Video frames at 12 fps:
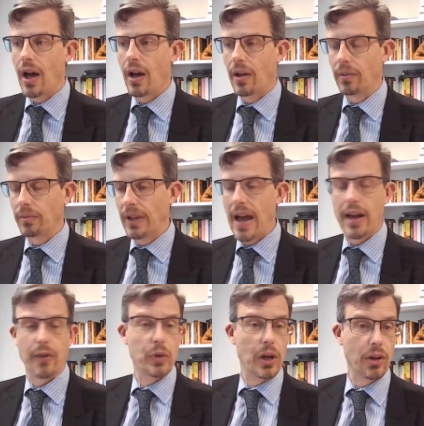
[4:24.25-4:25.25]

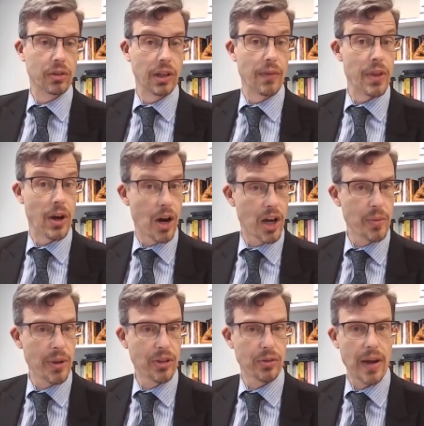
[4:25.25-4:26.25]
Lack of rehearsal of the
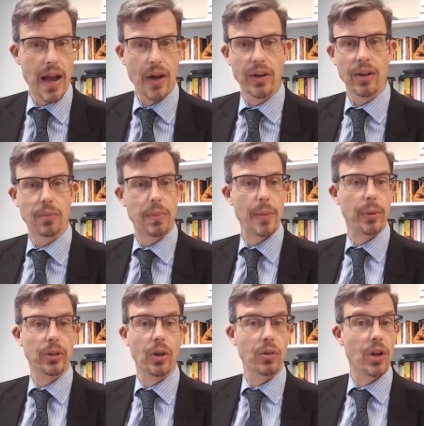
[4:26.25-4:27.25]
arguments around it.
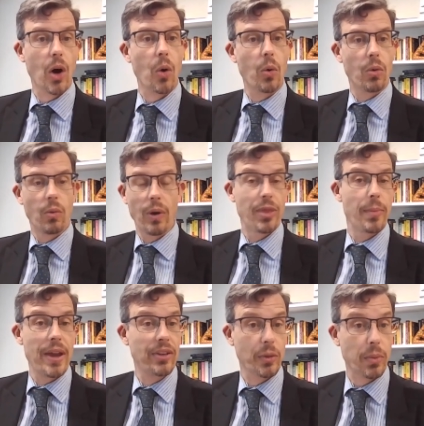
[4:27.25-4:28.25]
People don't know
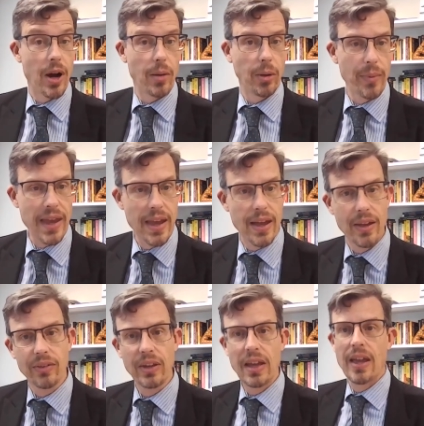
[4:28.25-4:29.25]
what the basic problem
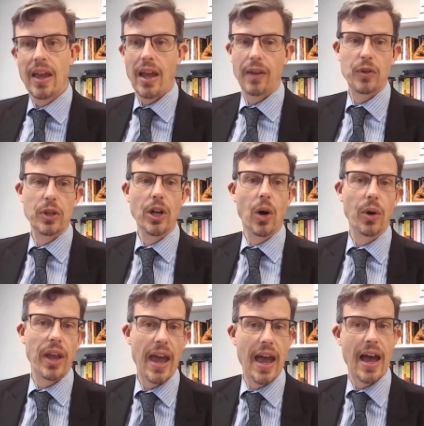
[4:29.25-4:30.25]
is, and if you
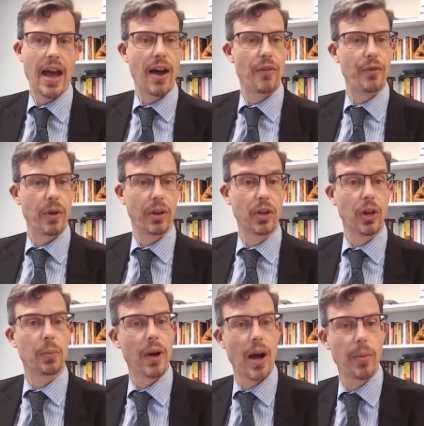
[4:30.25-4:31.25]
don't have
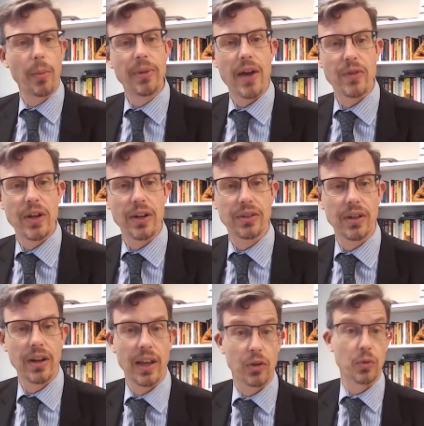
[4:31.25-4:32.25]
good problem
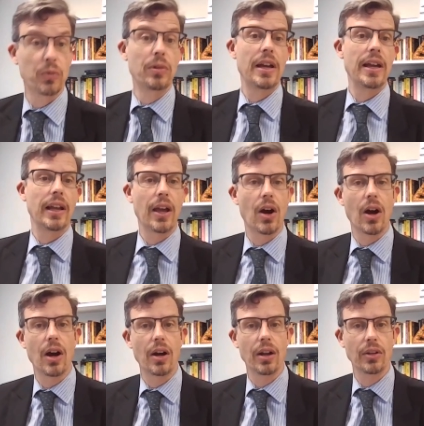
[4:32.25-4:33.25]
definition, it's really
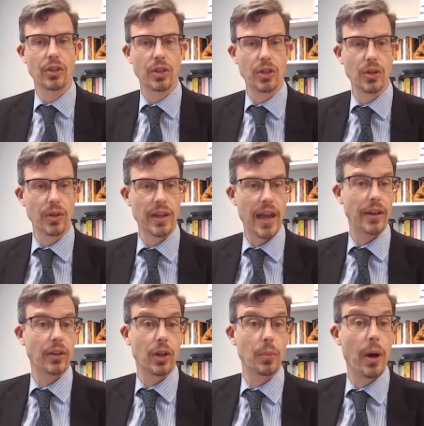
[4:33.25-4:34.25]
hard to
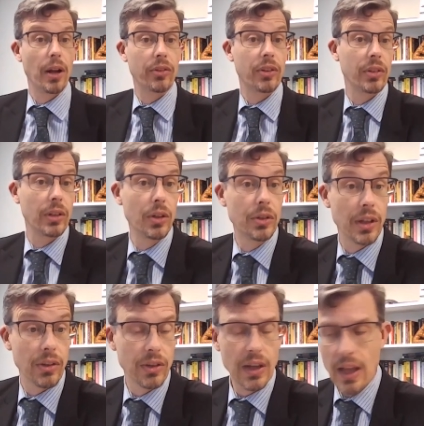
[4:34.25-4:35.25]
get good policy
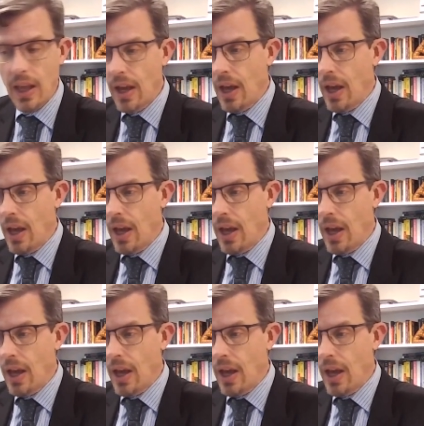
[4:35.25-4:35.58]
solutions.